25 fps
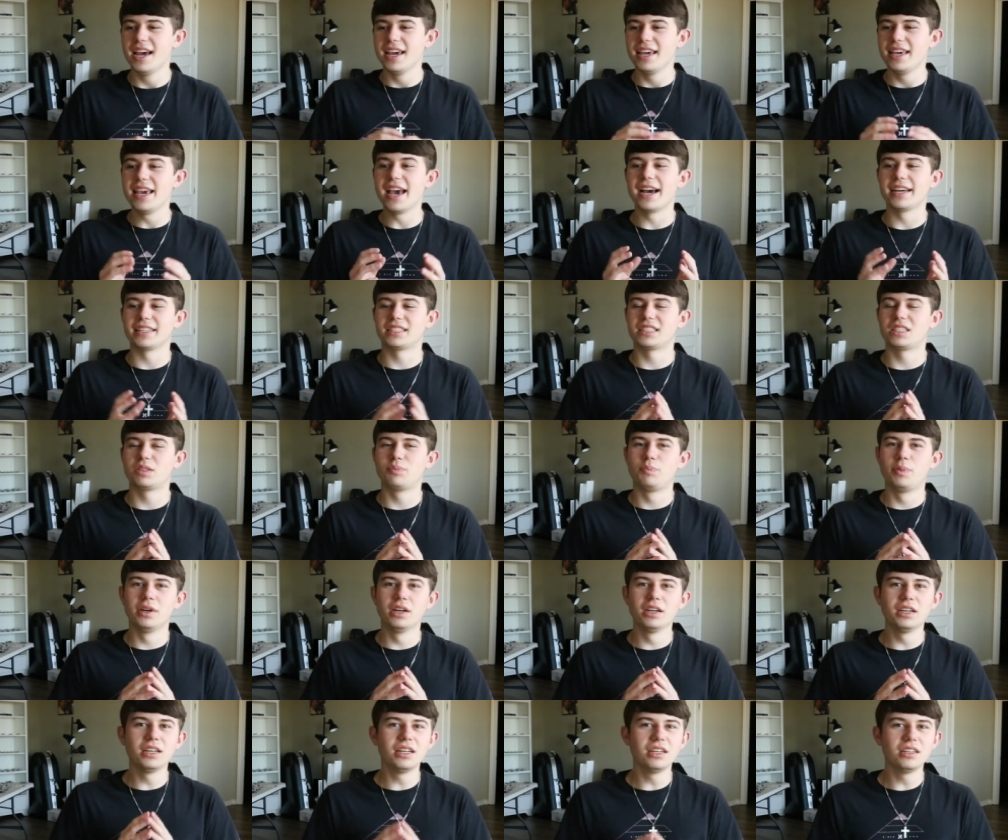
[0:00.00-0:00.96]
yes,
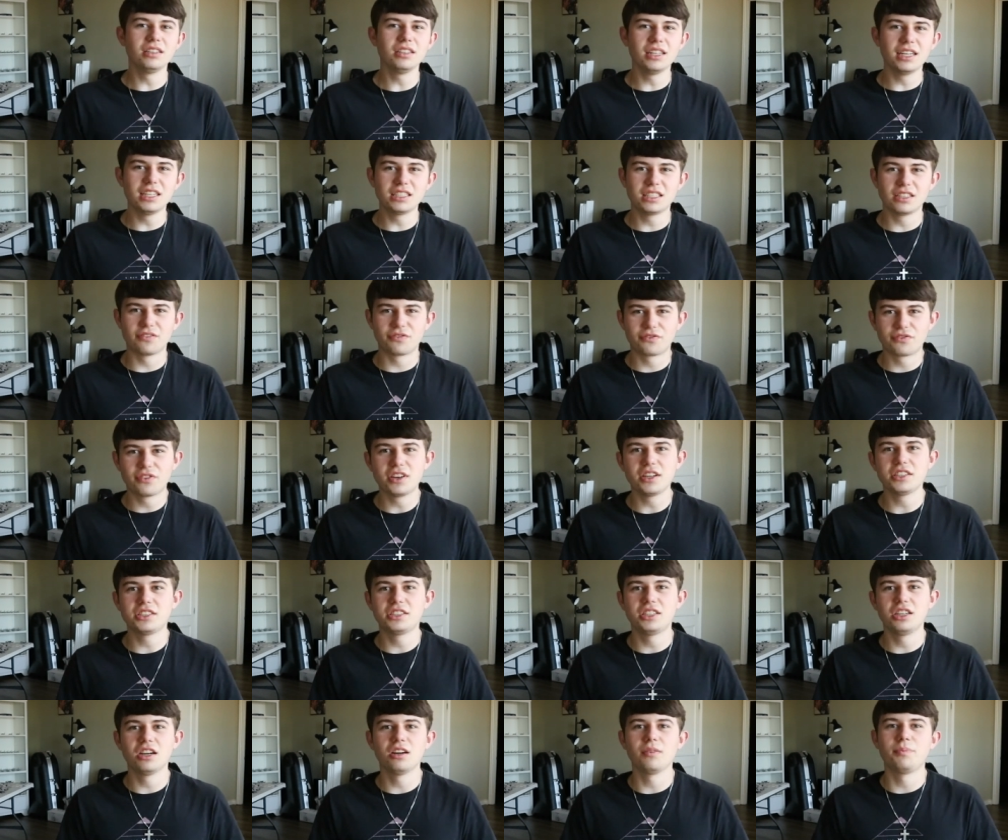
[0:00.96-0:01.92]
Spirit Airlines and
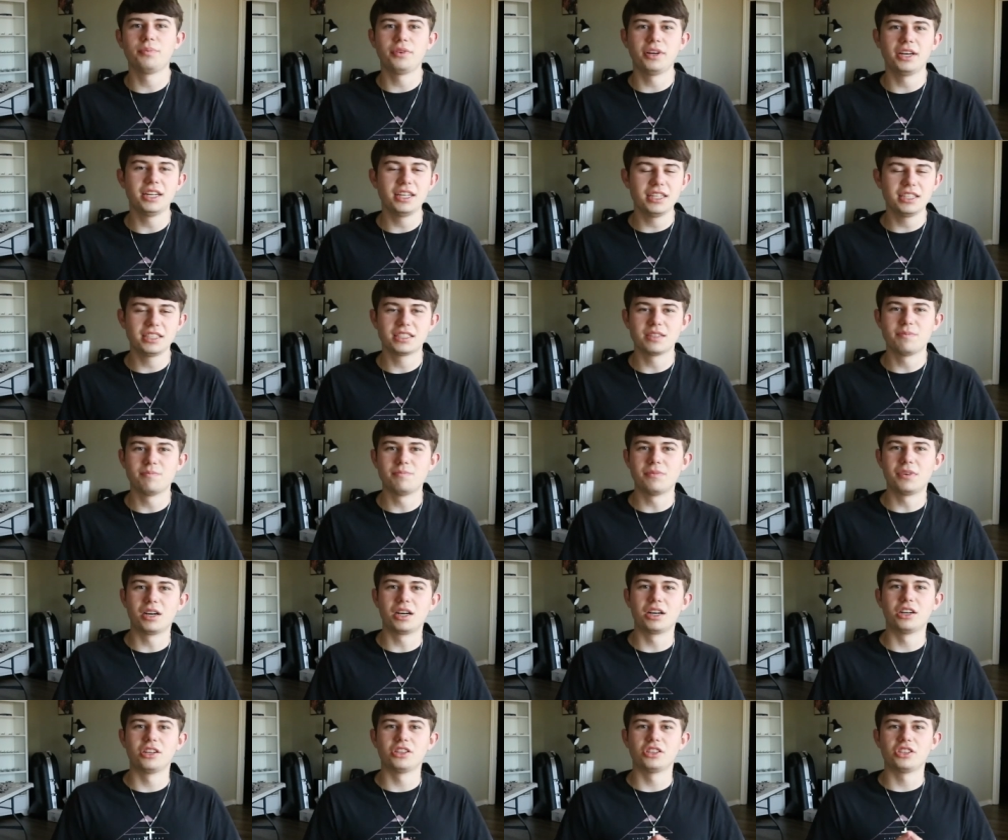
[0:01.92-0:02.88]
Frontier are planning to
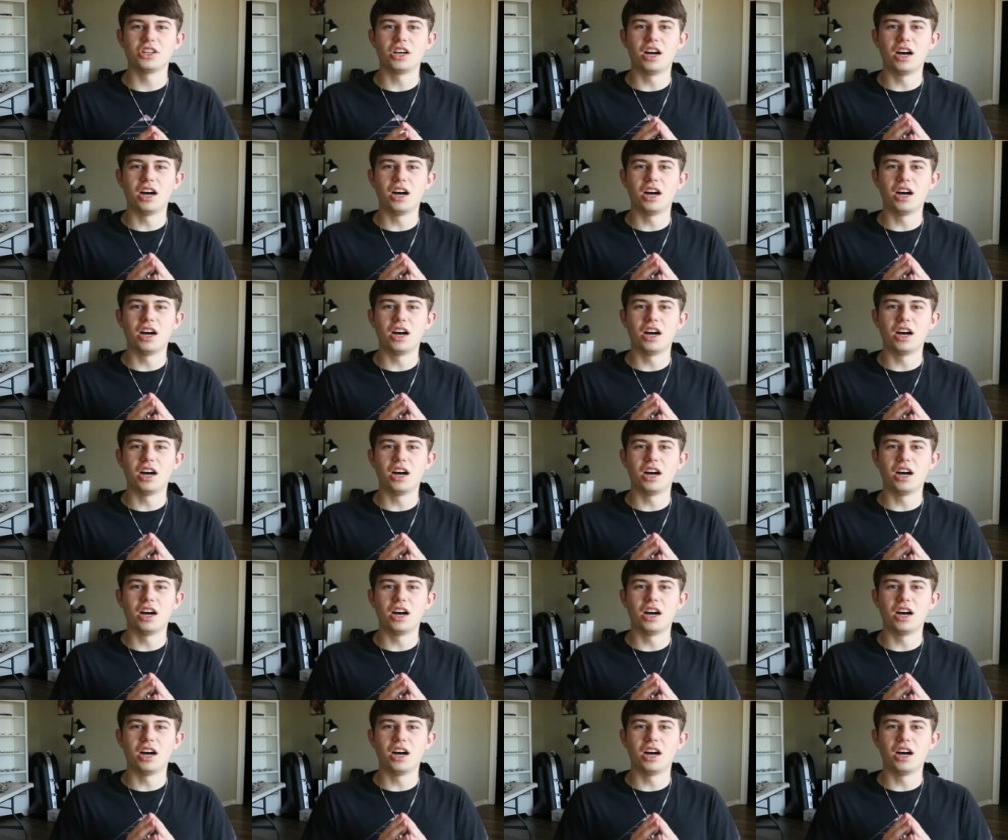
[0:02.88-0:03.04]
merge.